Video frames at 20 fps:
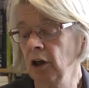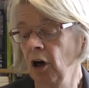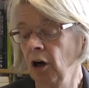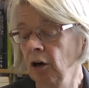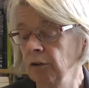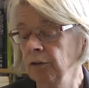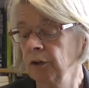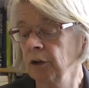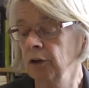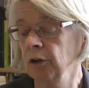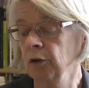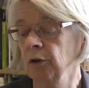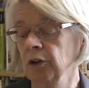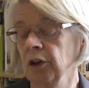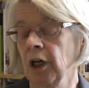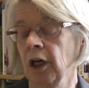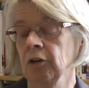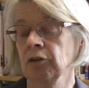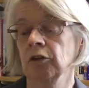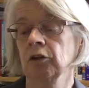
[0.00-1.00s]
after
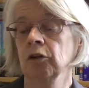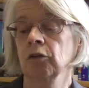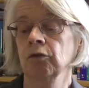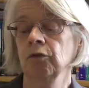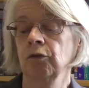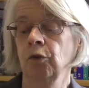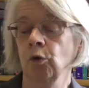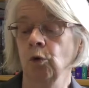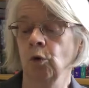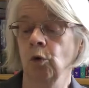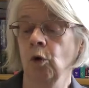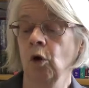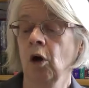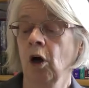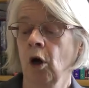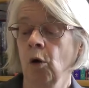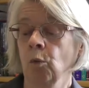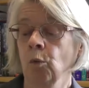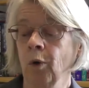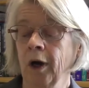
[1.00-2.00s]
2004
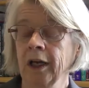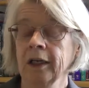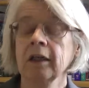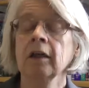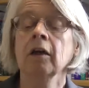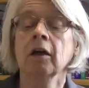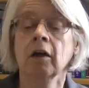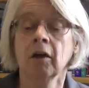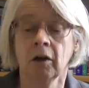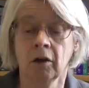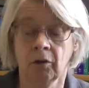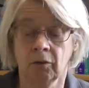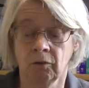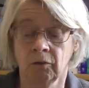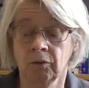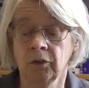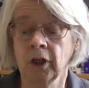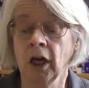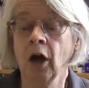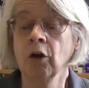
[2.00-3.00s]
when
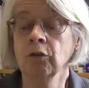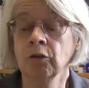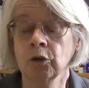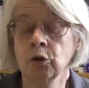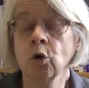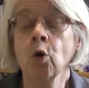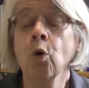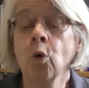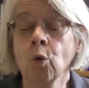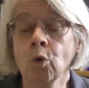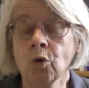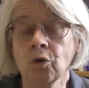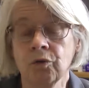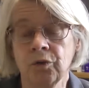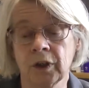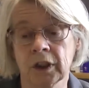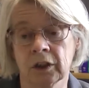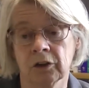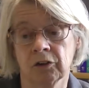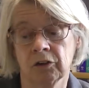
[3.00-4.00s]
the overall
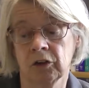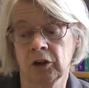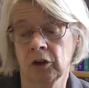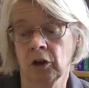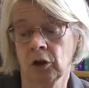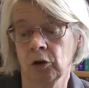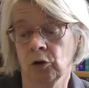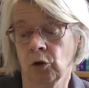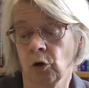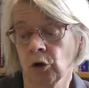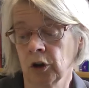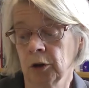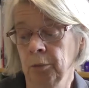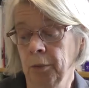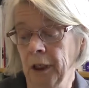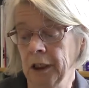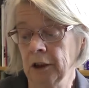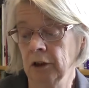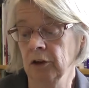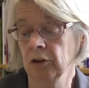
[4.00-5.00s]
figures in
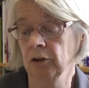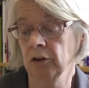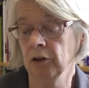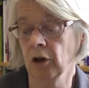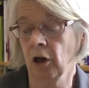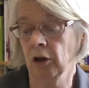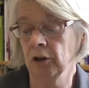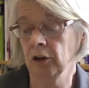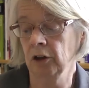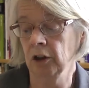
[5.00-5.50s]
owner-occupation start to